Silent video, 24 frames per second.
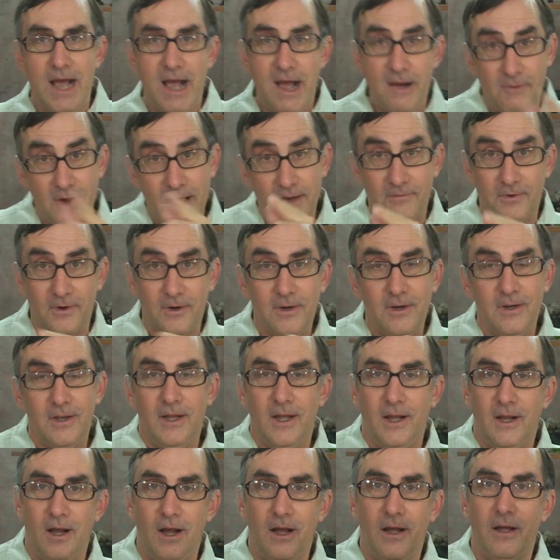However,
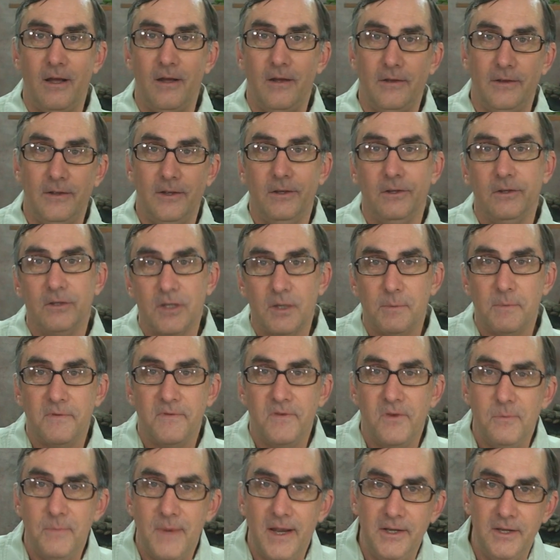uh, some
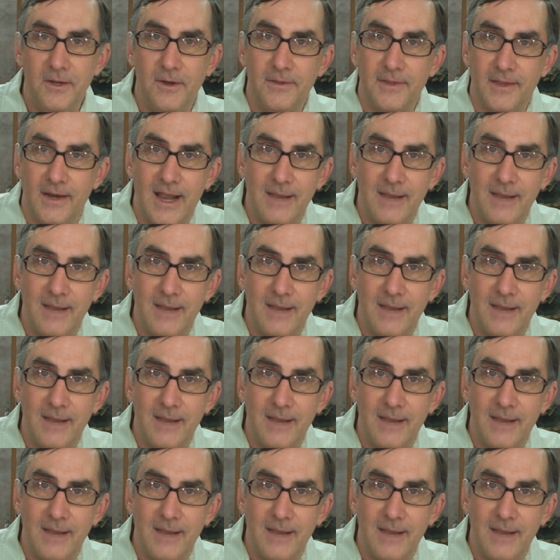of you may know